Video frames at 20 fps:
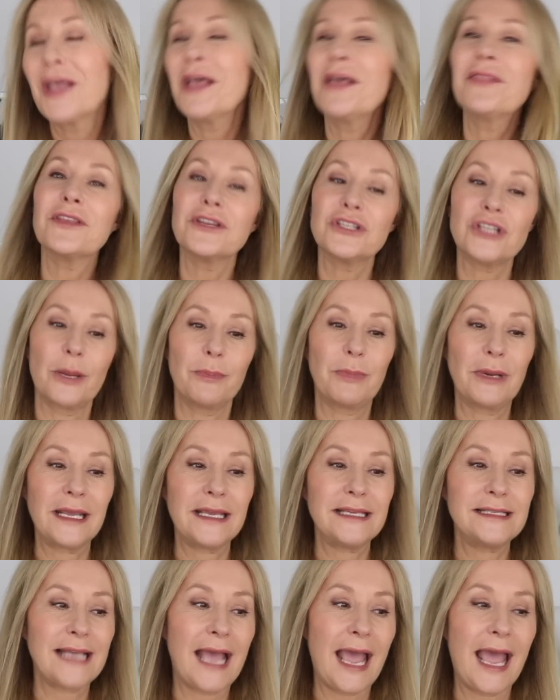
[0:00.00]
the
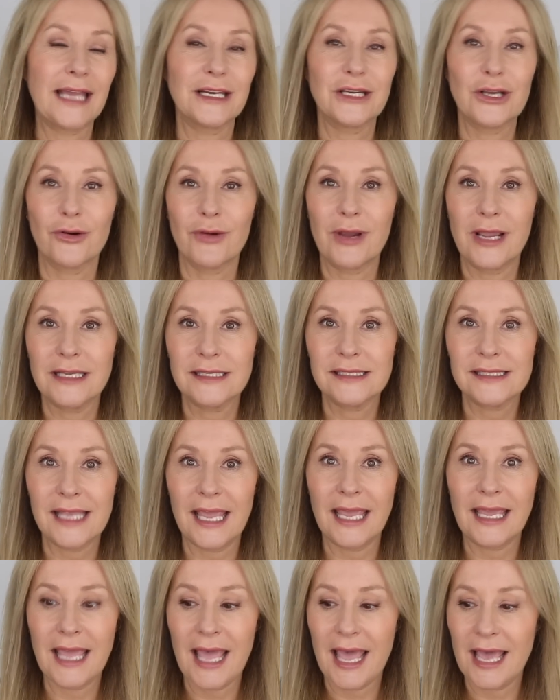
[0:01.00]
Japanese and Korean
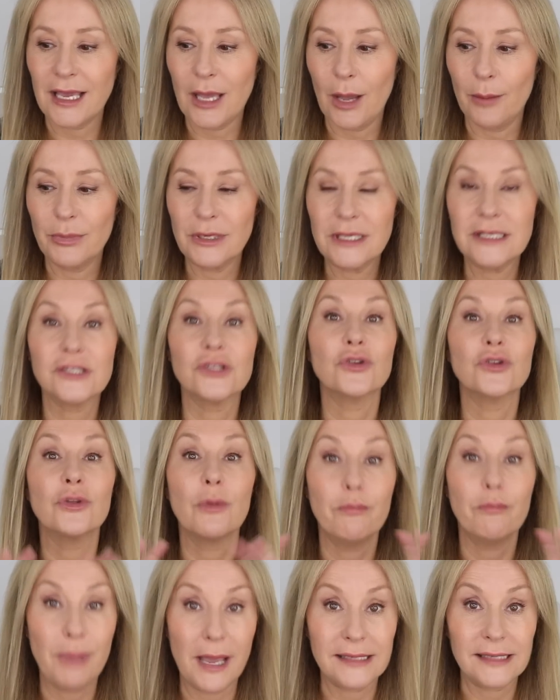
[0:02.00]
skincare companies do the
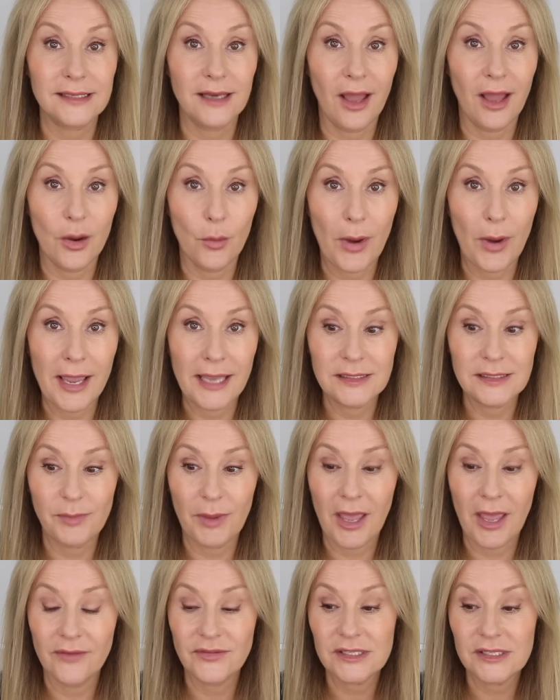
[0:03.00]
best lightweight
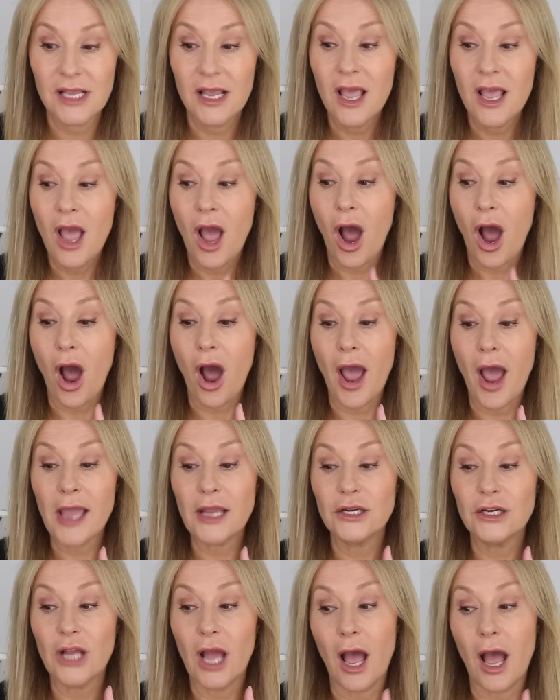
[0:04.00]
SPFs.
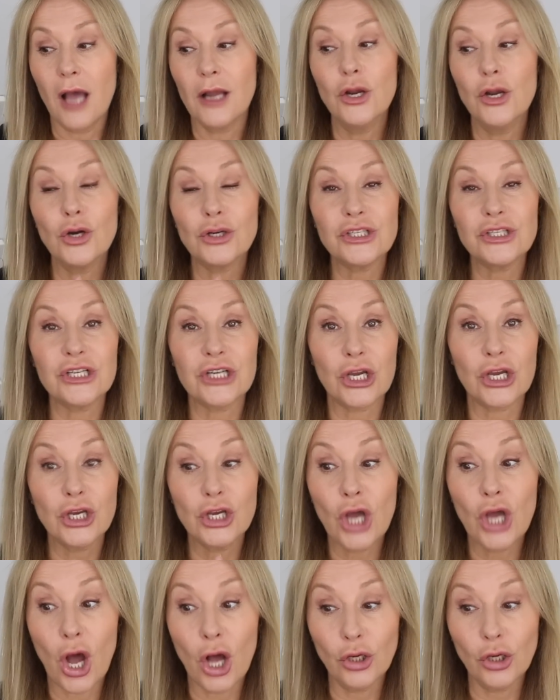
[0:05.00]
I looked at a
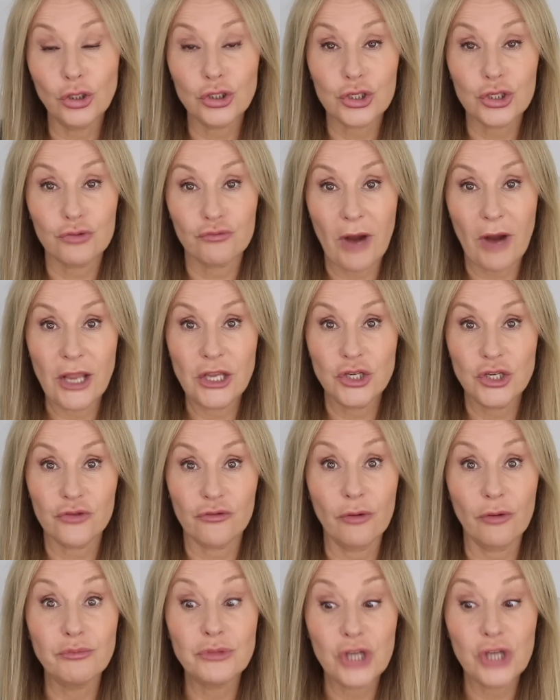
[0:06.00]
cult range
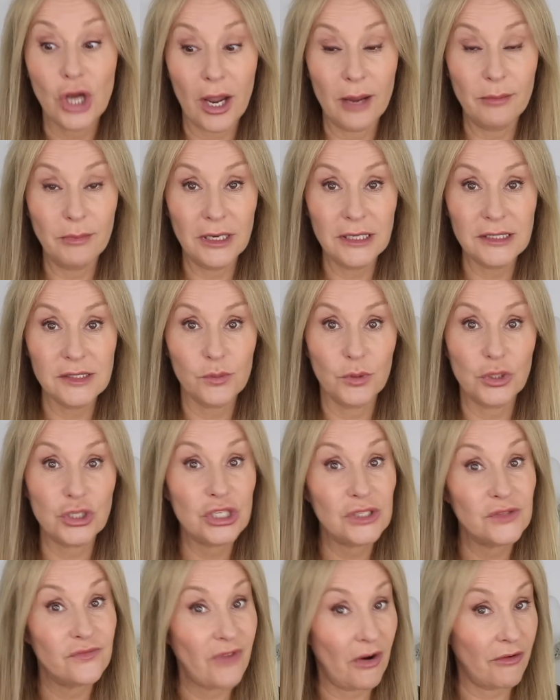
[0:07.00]
from Timeless, which
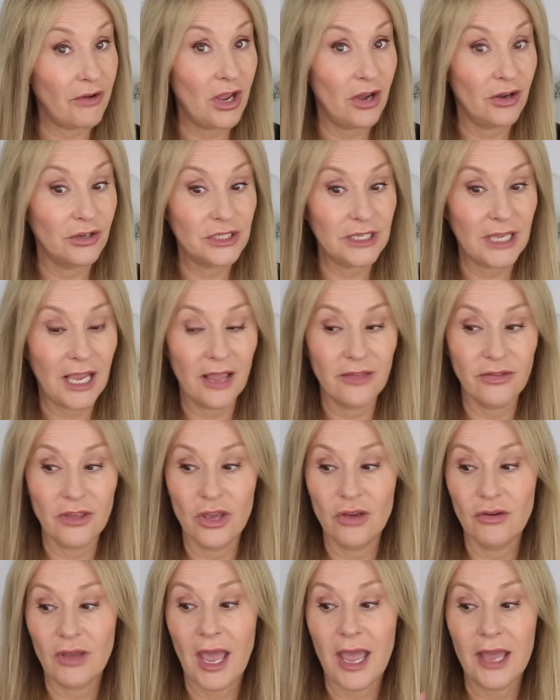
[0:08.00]
is very hard to get in the
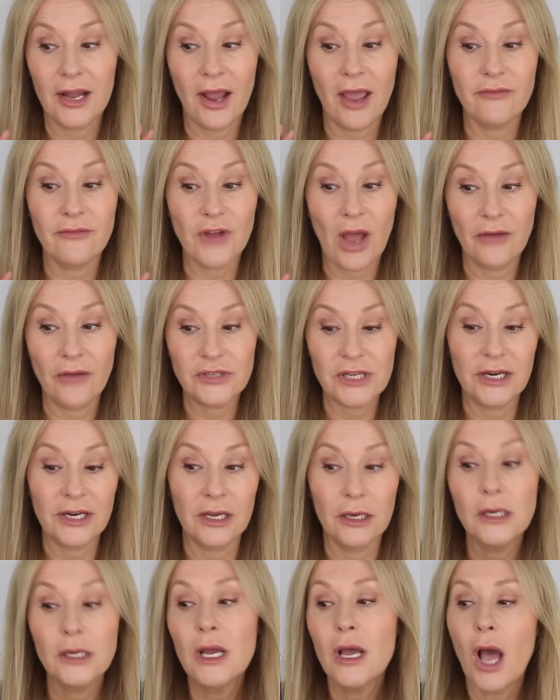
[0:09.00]
UK, and I've
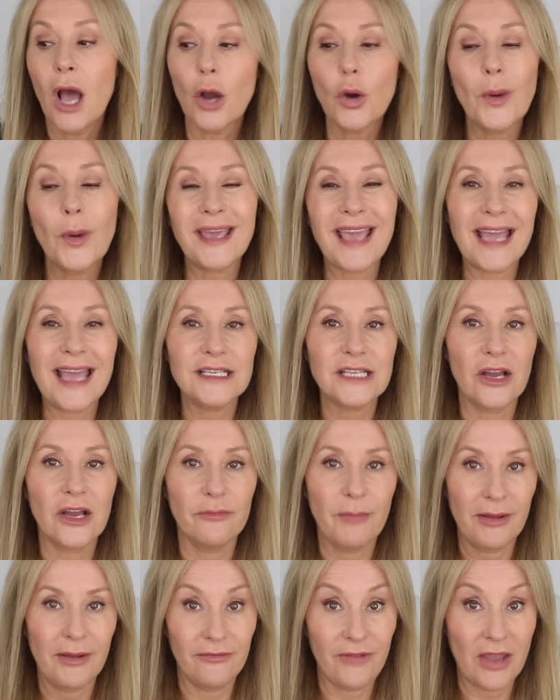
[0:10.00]
done a quick edit of
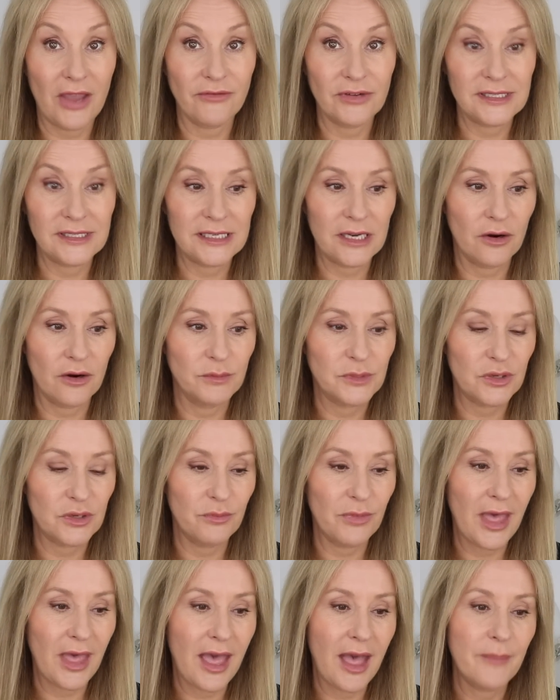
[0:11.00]
my favourite serums from
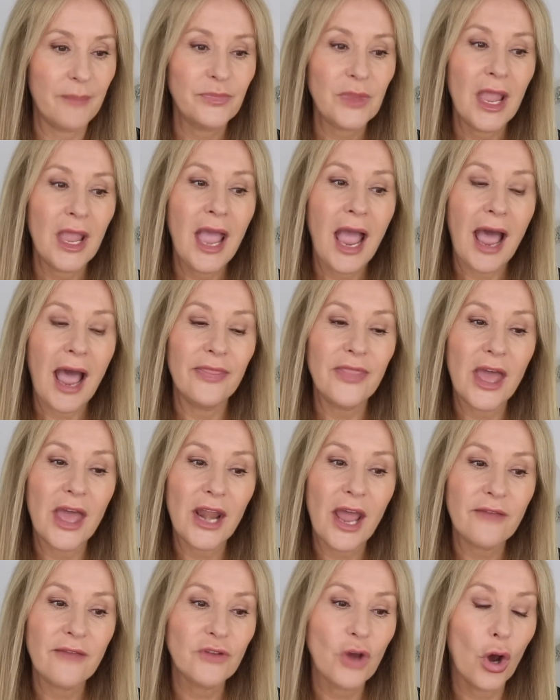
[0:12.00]
there. And then
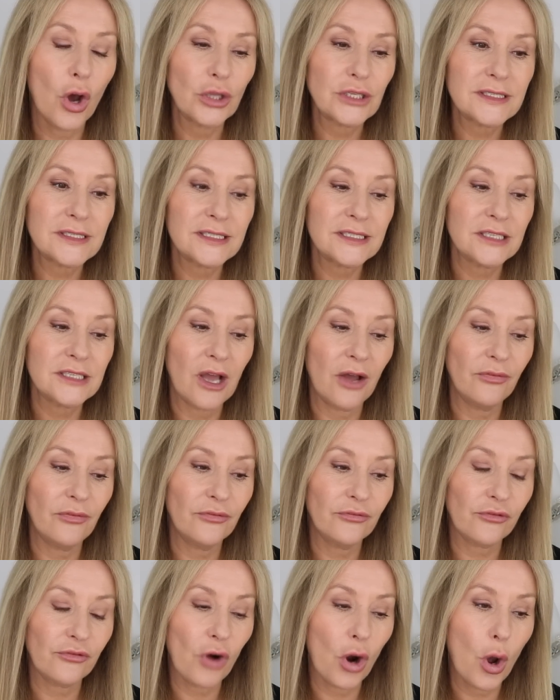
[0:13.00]
I've got stuff
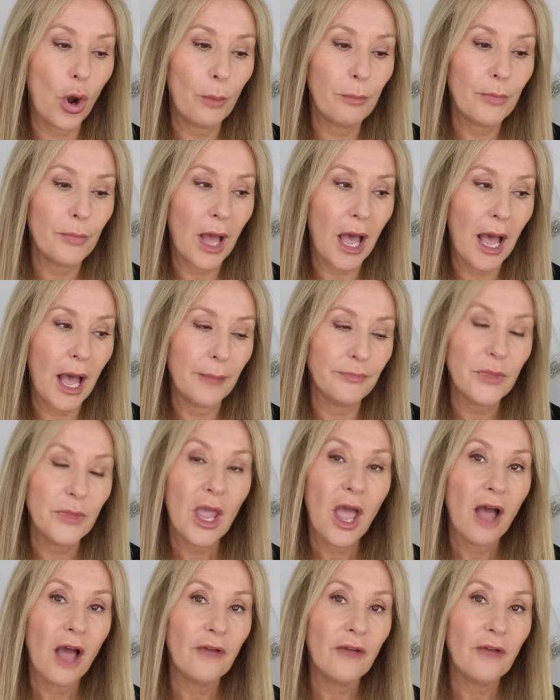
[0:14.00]
from a